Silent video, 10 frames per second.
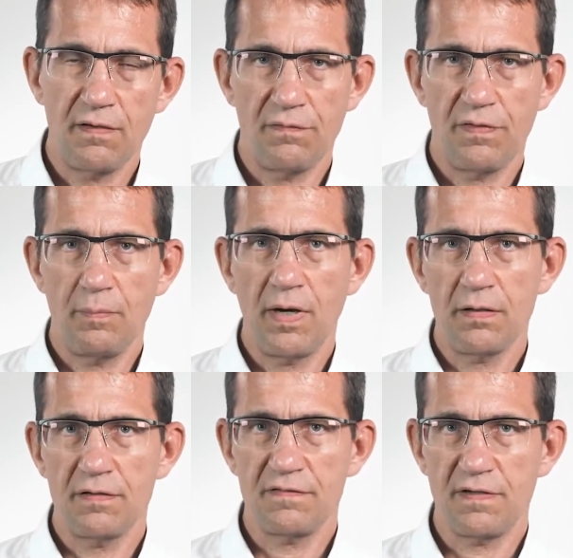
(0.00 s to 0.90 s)
if the
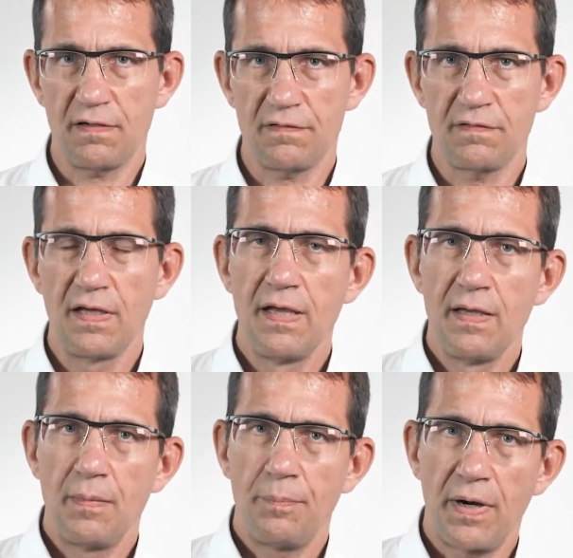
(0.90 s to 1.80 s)
myeloid cells,
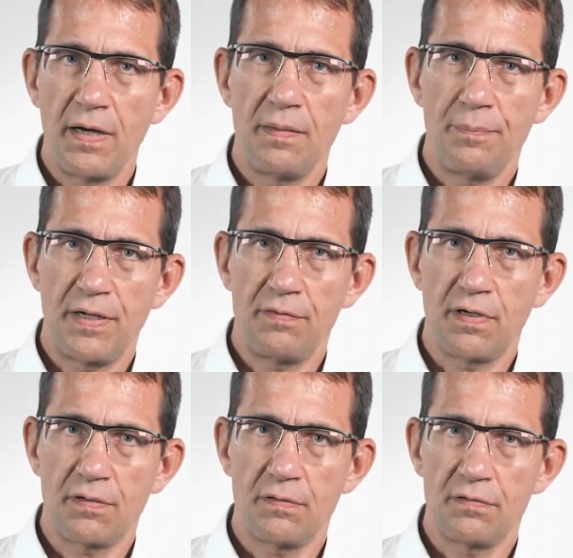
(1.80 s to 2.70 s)
by pattern
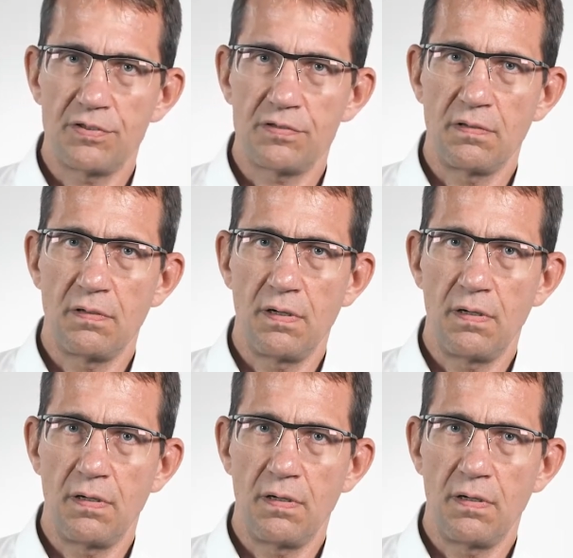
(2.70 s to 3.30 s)
recognition